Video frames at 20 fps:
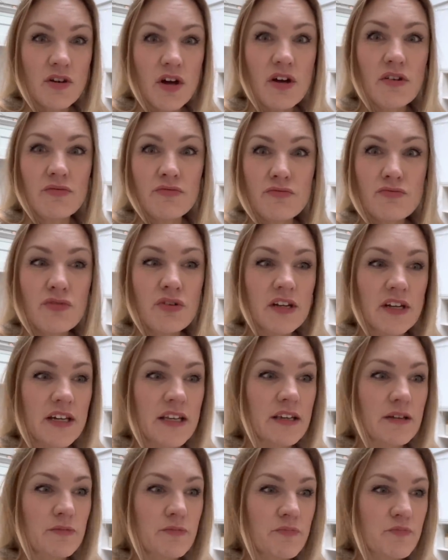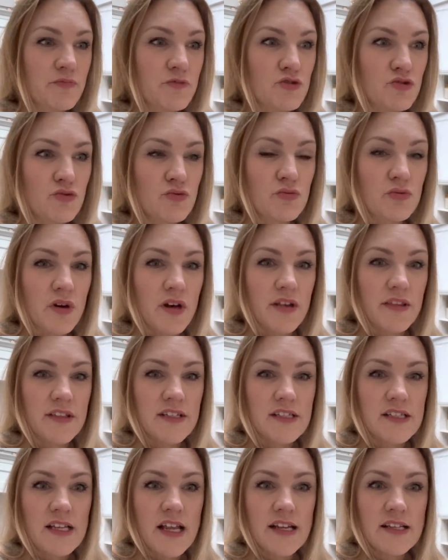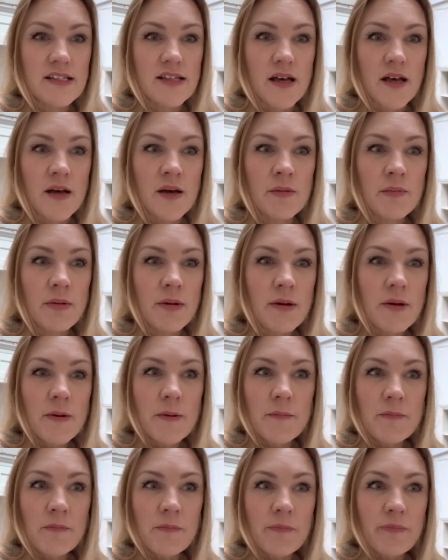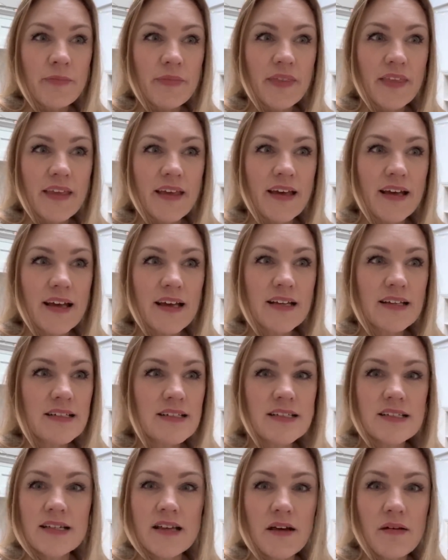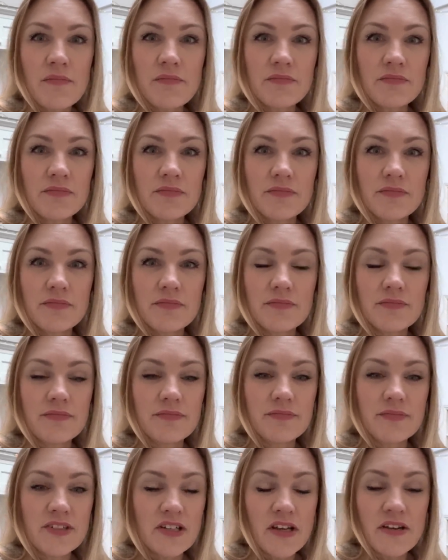really drool-worthy setup. And I don't